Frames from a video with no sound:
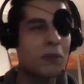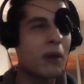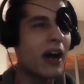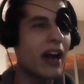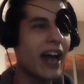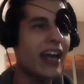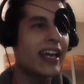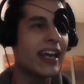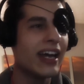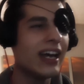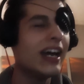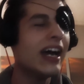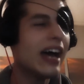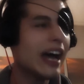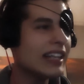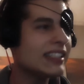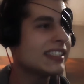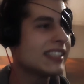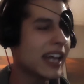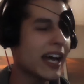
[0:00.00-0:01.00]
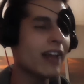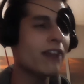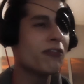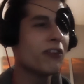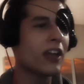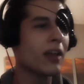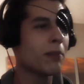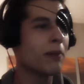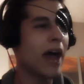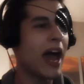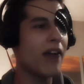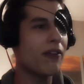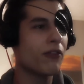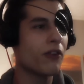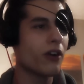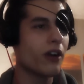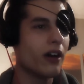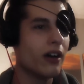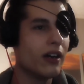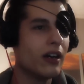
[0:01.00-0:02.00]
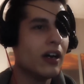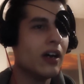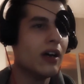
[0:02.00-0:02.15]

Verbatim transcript: but I, I still feel bad for the,